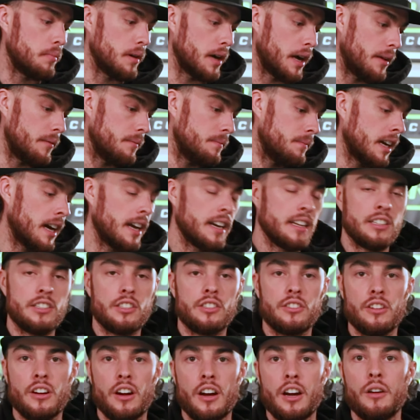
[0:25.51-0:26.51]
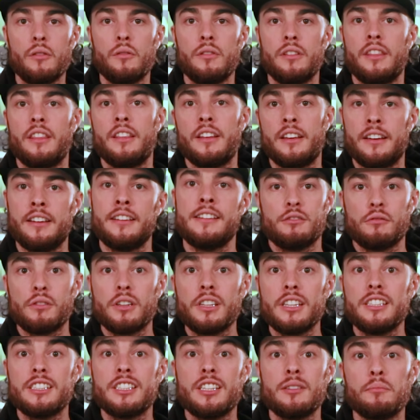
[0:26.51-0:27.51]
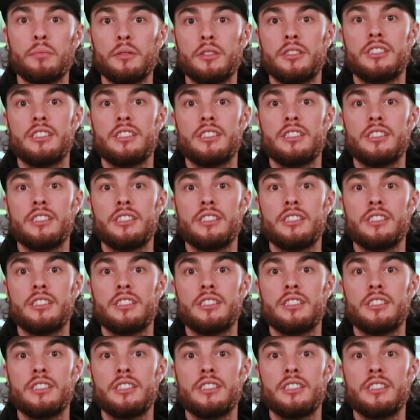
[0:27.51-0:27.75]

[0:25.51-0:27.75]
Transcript: but kind of start with the really simple